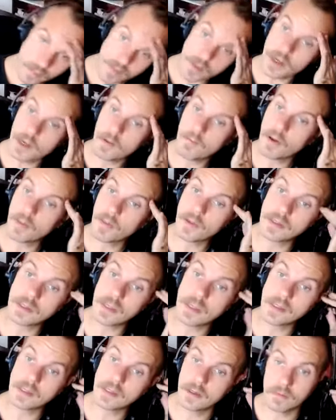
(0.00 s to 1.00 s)
Think about
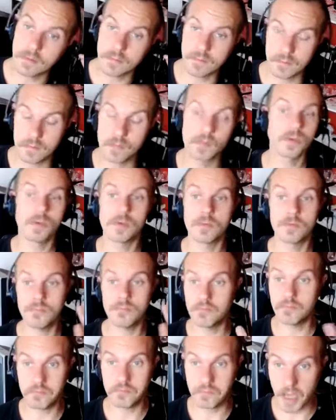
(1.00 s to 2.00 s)
this list and
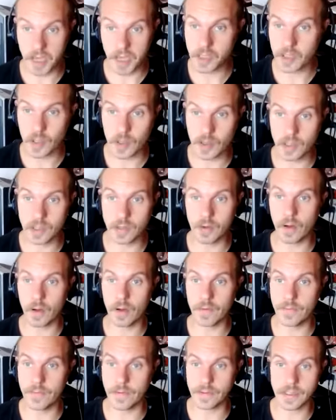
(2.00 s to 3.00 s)
make sure they do
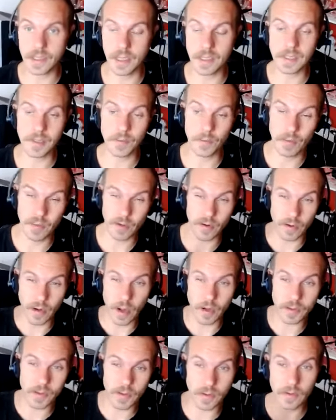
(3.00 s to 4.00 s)
all of those things. And when they're
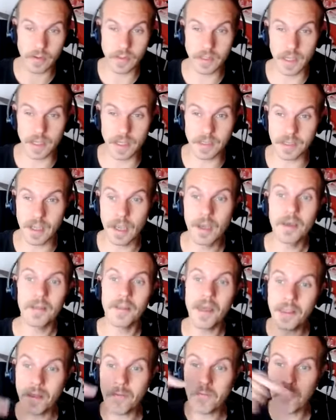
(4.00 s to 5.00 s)
not doing those things,
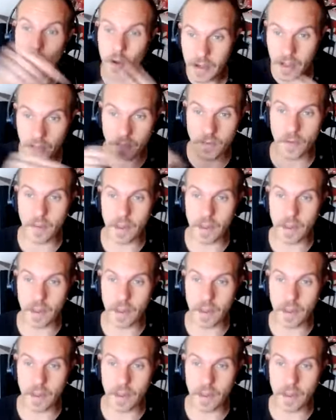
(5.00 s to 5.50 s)
then you point at the